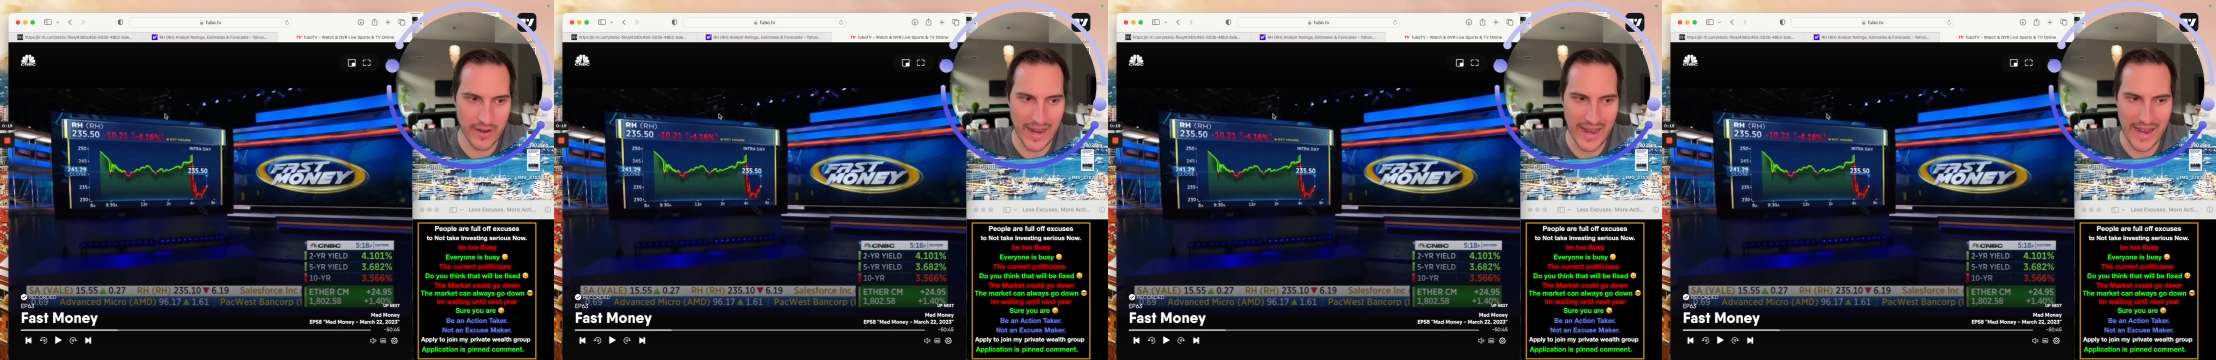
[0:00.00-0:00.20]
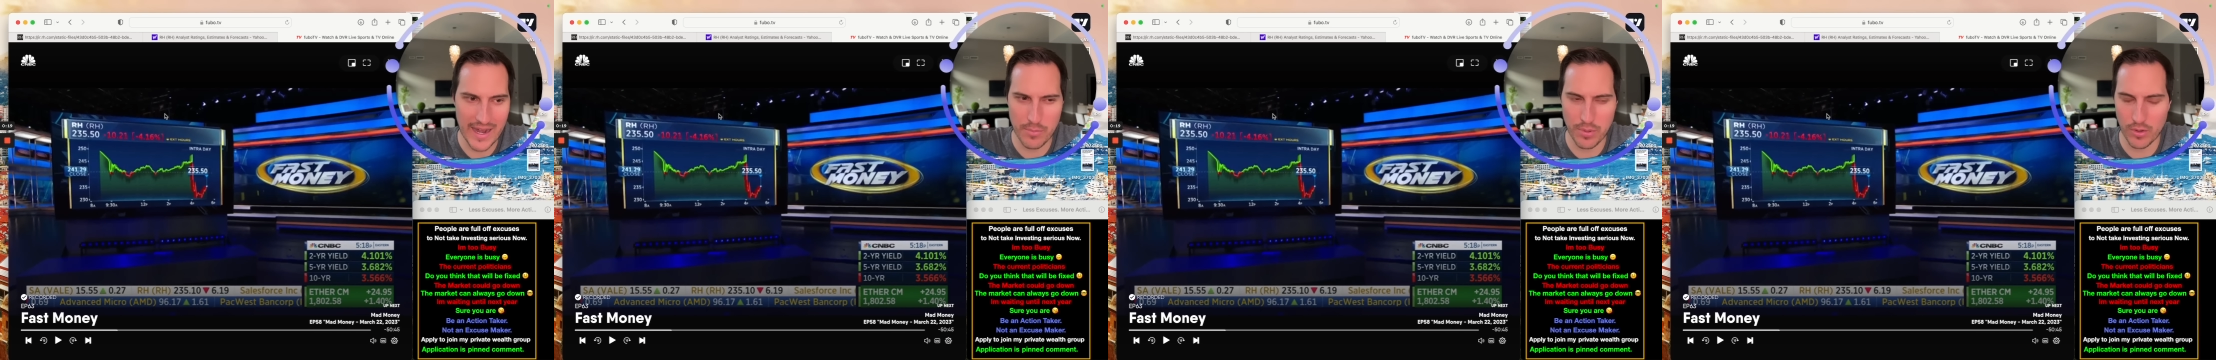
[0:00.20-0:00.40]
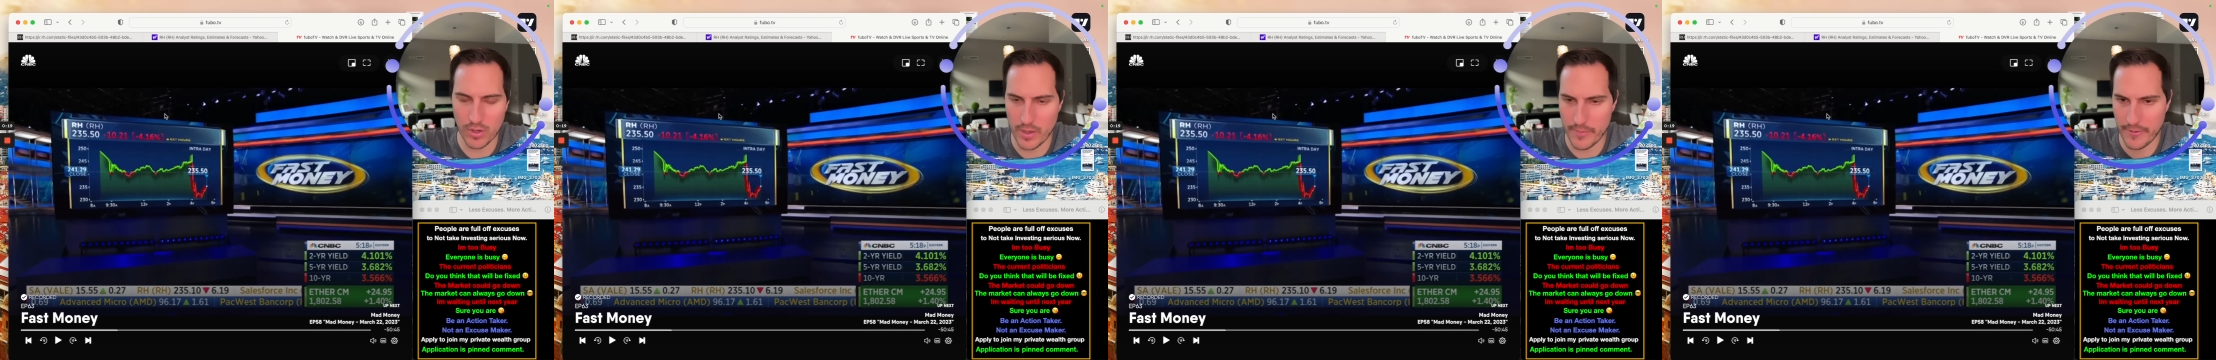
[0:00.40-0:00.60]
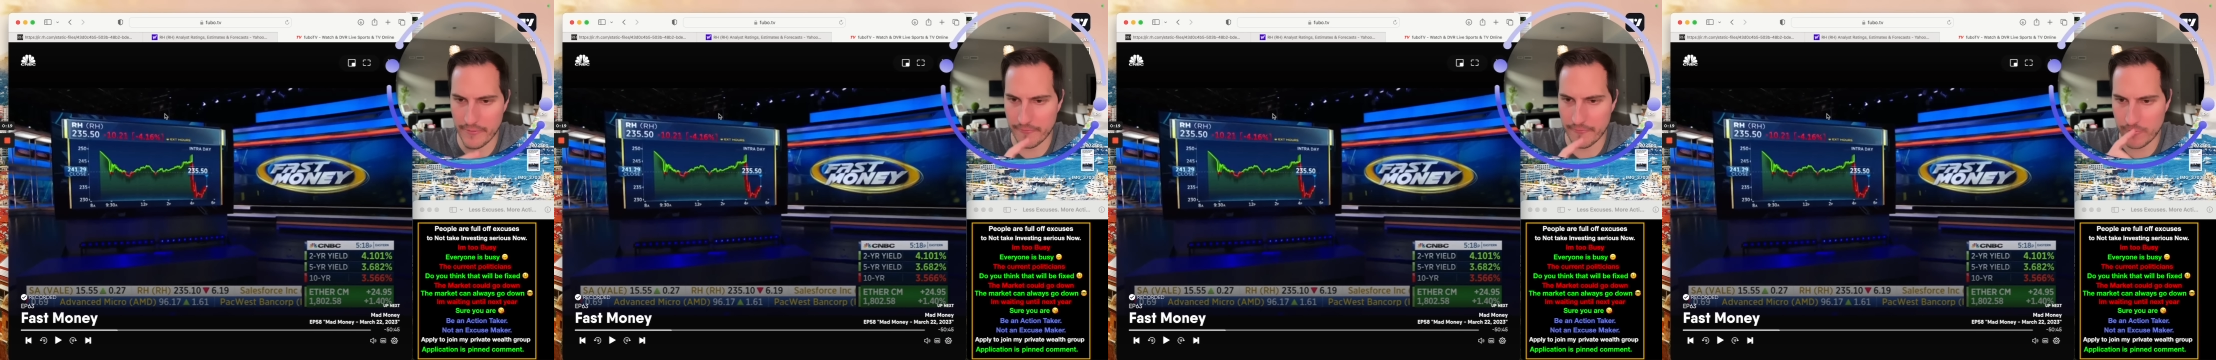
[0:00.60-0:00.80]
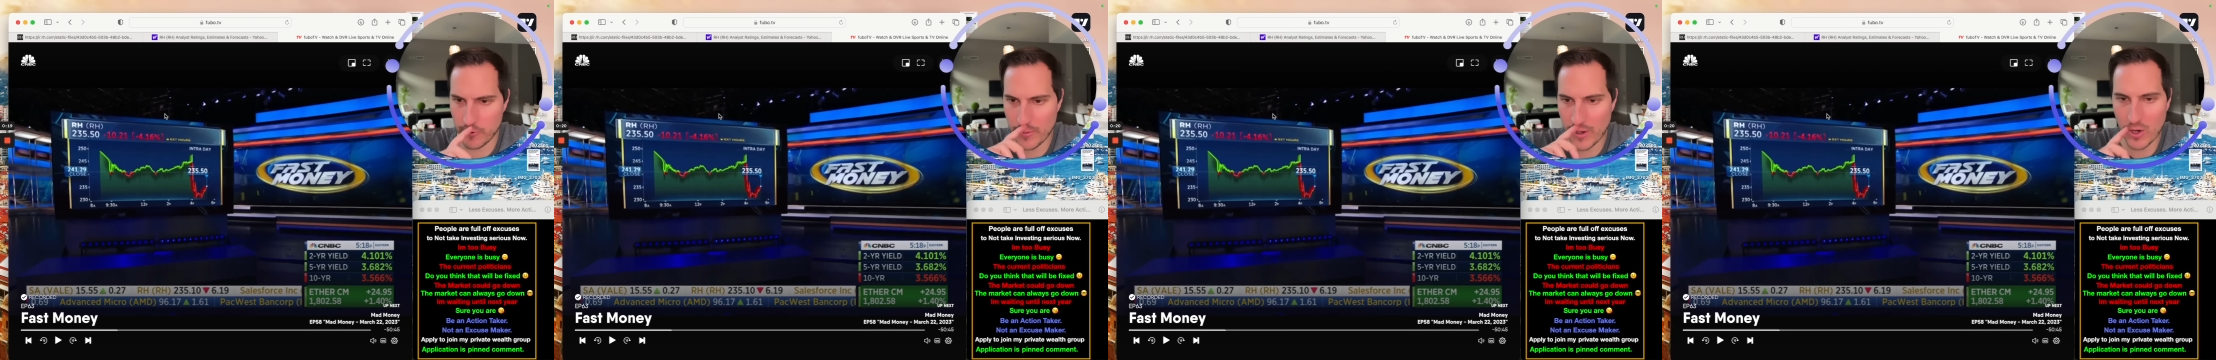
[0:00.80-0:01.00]
I had to pull up on
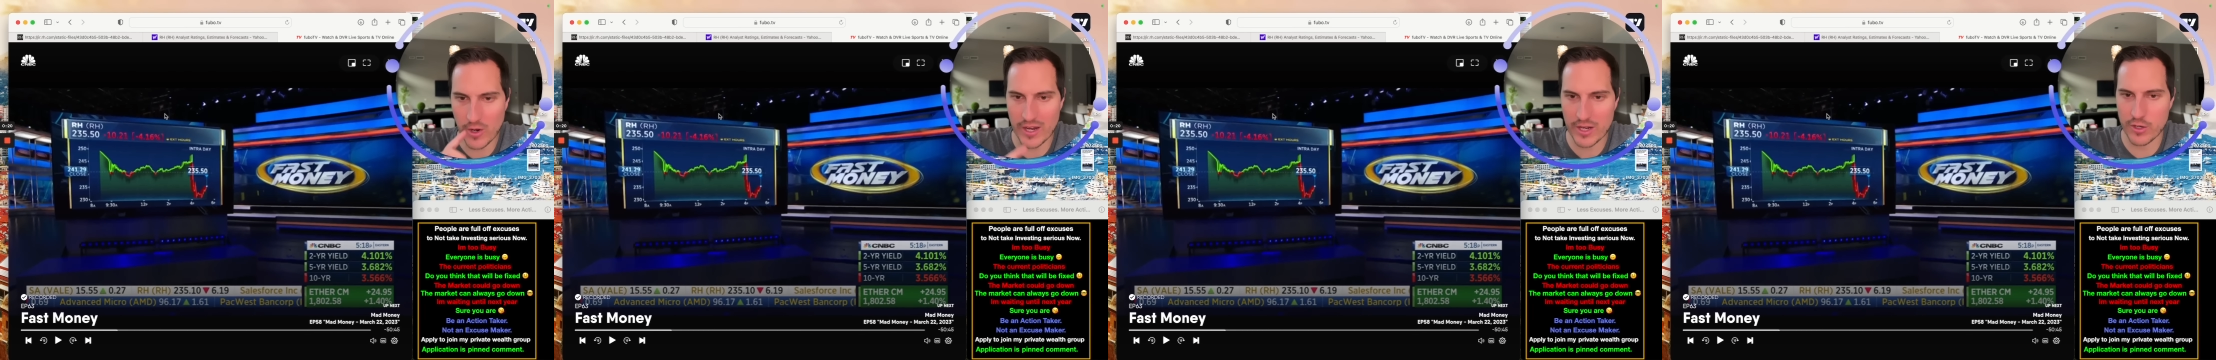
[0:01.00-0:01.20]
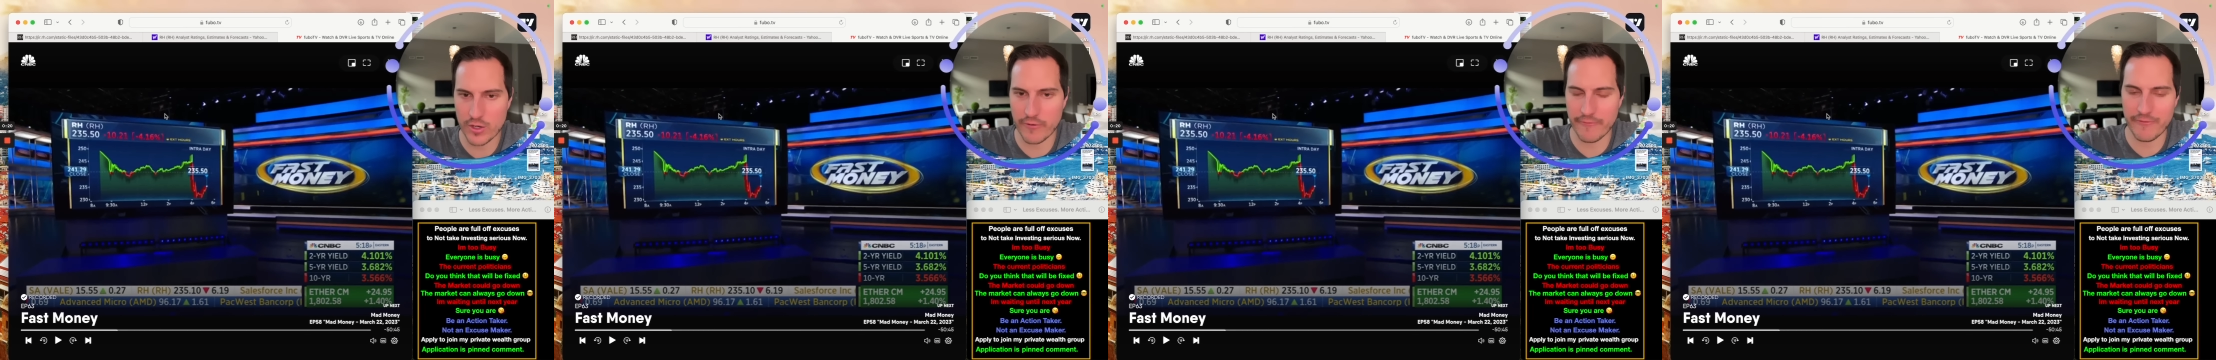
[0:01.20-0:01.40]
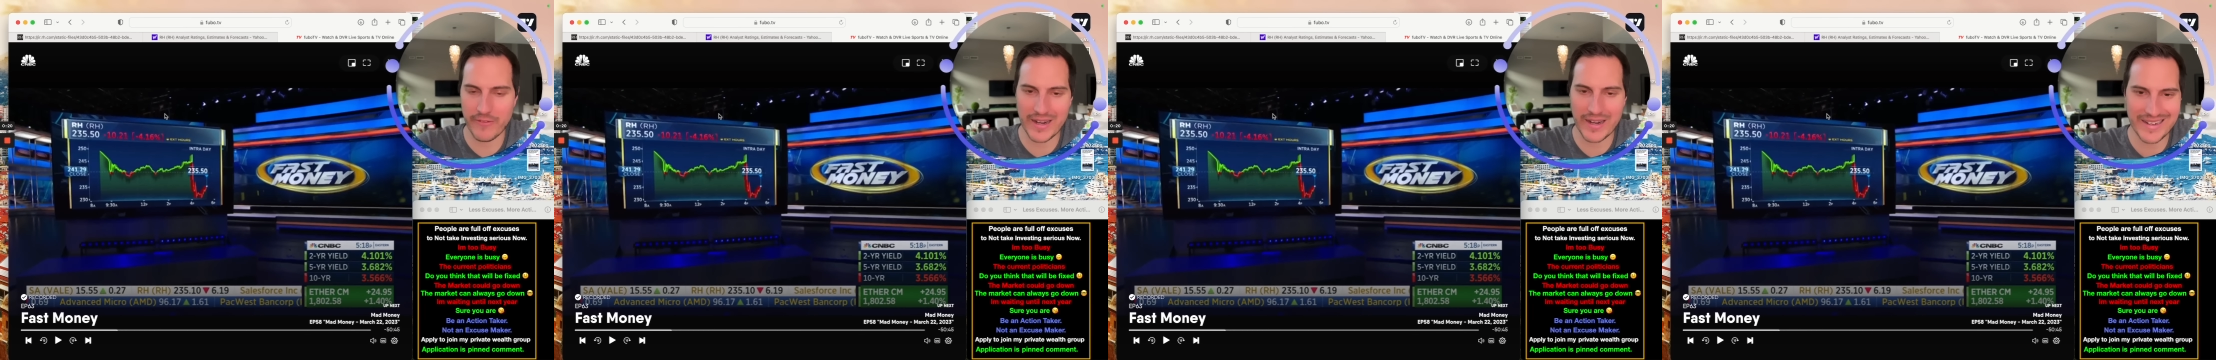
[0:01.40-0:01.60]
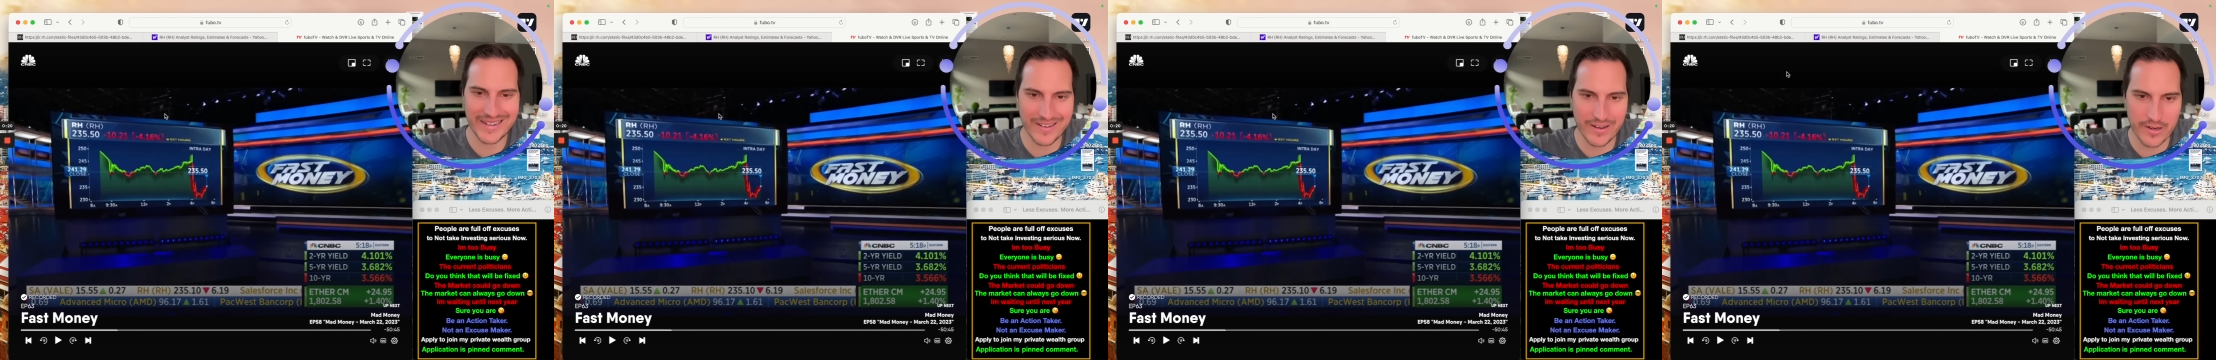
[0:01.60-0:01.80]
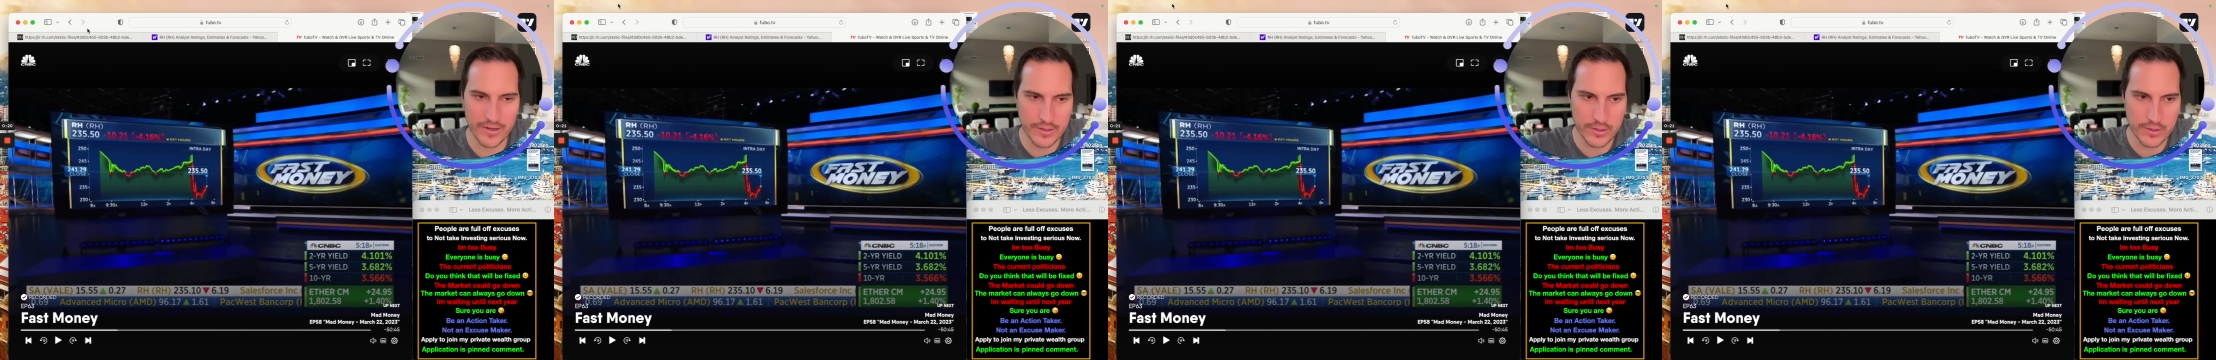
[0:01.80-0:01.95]
Fubo, I couldn't find it on